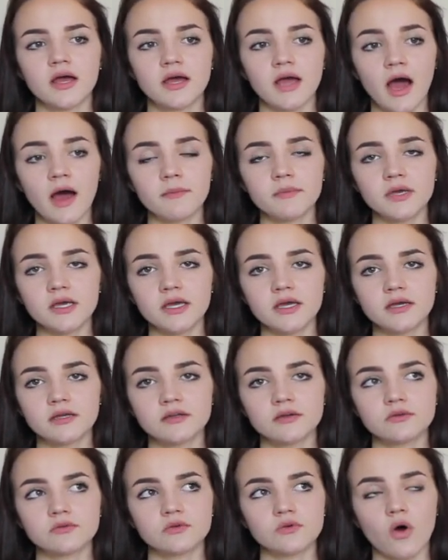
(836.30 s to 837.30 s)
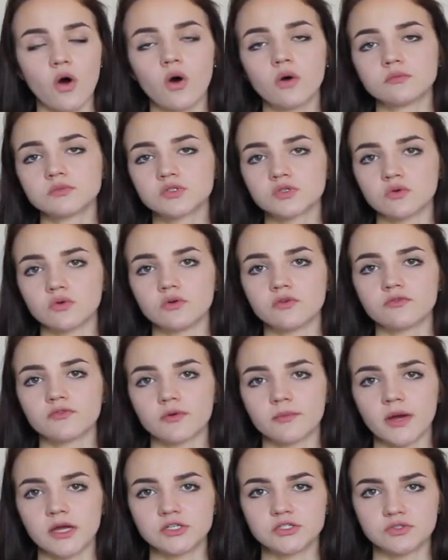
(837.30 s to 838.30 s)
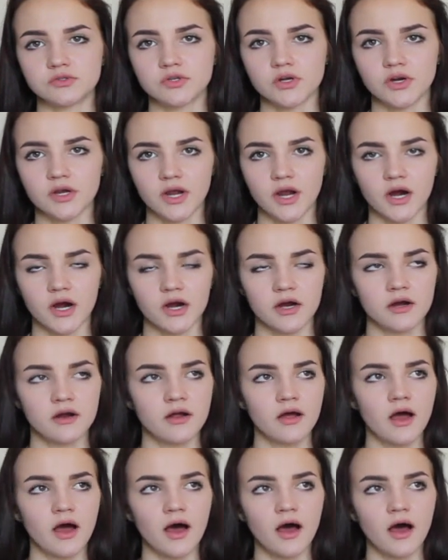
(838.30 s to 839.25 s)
got me homeschooled for my junior year.